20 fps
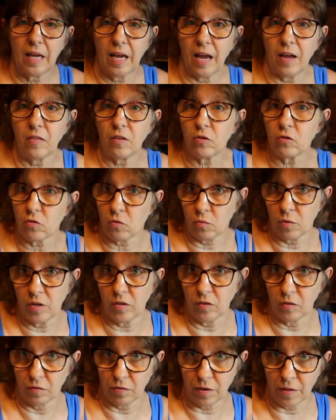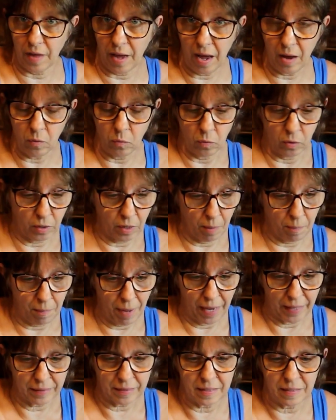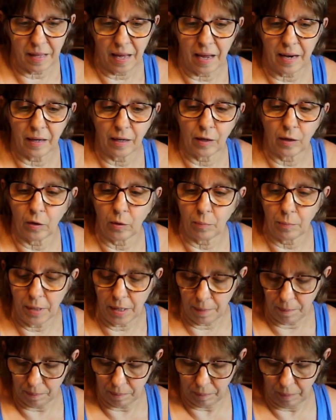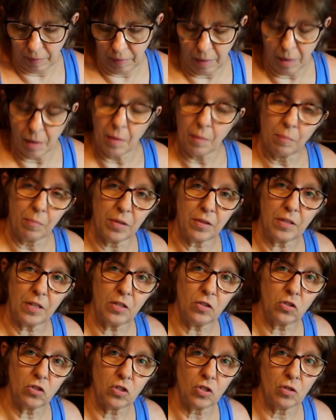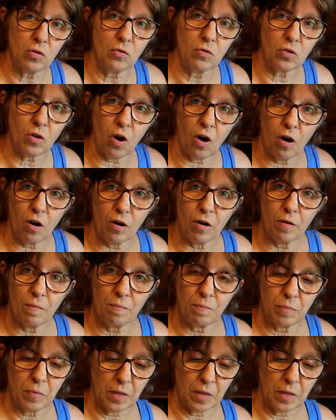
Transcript: And there's a reason for that, and we'll come back to that in a little bit. But these shoes are